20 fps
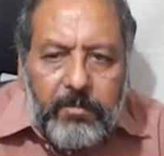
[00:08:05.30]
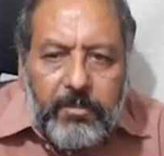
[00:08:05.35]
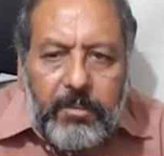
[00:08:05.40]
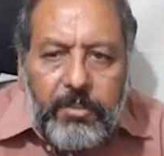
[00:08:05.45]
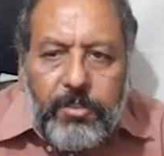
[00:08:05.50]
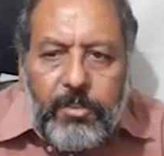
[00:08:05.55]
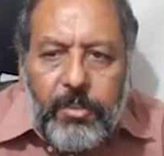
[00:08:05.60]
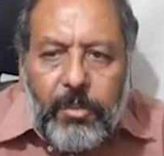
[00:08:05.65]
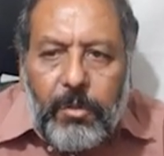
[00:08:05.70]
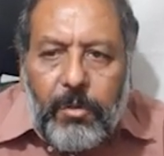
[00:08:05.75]

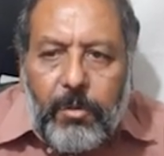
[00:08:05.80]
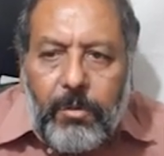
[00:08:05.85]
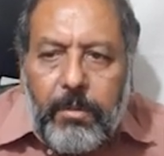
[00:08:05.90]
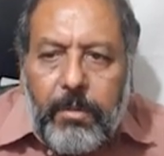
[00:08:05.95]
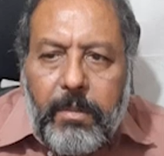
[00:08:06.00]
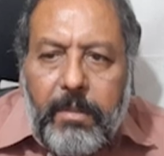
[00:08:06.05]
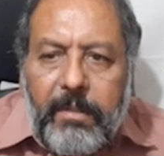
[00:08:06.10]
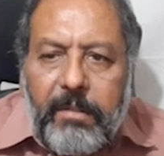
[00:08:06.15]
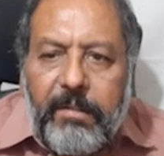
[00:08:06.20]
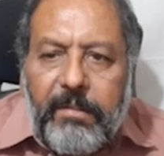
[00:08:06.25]
So
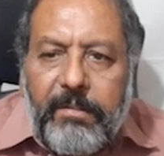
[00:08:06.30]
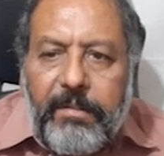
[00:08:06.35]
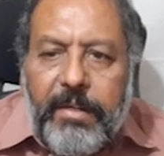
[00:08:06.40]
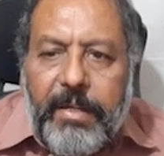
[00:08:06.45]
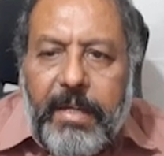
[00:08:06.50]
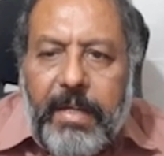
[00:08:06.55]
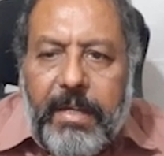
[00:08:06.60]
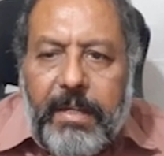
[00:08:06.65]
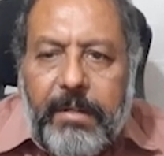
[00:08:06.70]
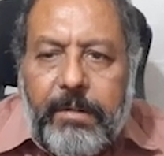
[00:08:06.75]

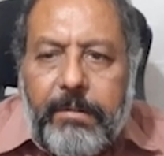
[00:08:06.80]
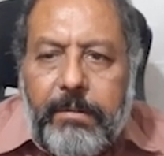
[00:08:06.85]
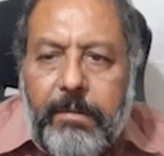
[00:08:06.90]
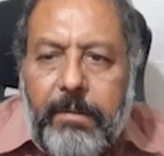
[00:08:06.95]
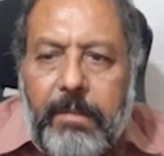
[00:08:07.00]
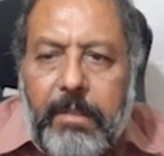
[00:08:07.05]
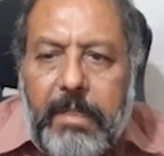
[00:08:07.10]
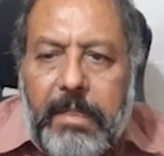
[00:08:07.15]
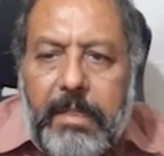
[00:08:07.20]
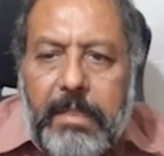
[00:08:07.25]
here
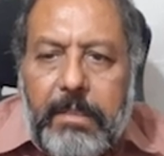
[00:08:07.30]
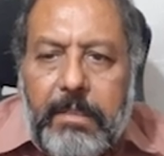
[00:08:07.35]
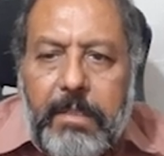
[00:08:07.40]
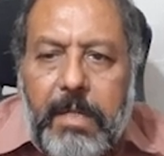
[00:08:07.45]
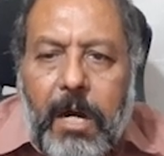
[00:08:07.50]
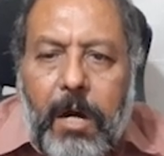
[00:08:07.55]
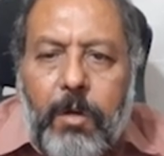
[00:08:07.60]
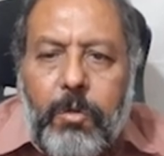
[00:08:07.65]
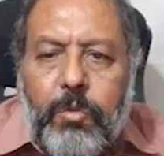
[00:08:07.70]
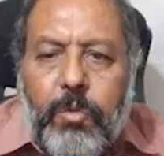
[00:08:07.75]

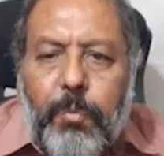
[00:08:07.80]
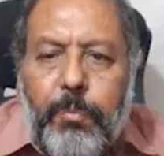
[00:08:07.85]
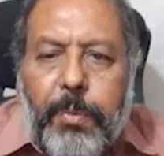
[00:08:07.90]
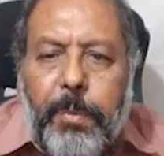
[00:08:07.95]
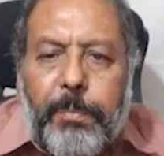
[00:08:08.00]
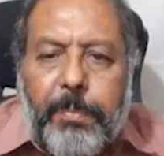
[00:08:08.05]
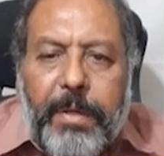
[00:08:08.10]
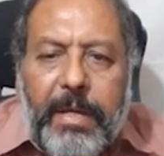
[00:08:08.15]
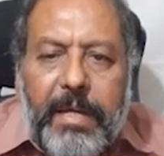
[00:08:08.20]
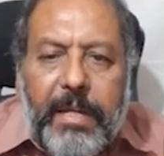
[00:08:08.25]
how to
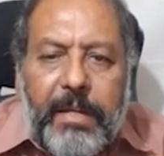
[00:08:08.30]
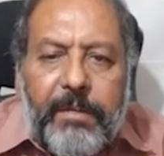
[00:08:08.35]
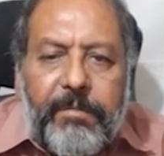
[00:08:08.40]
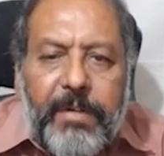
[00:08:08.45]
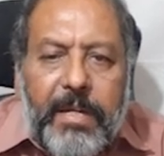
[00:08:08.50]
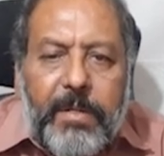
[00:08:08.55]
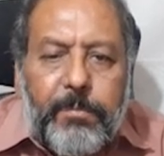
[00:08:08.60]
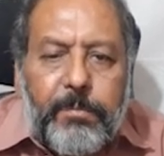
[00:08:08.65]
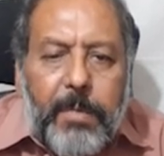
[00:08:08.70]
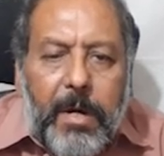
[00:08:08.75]
prepare a
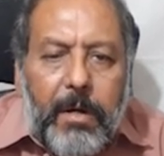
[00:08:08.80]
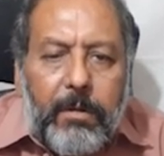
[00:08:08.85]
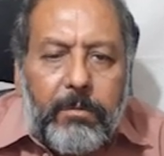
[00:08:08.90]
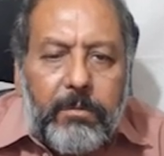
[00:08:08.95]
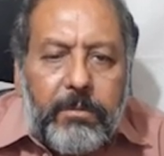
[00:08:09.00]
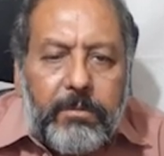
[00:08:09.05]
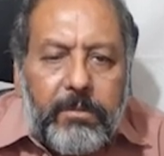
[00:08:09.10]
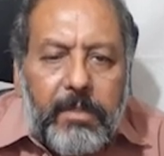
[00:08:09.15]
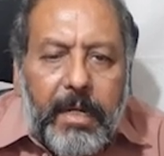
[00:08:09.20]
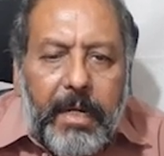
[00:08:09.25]
wet mount,
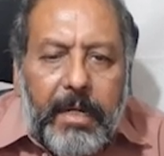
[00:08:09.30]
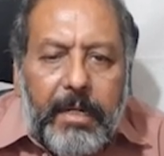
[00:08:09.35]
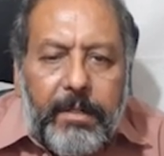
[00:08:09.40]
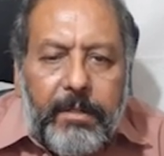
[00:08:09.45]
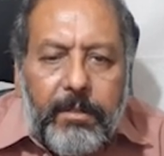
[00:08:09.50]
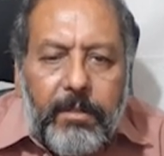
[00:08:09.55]
right?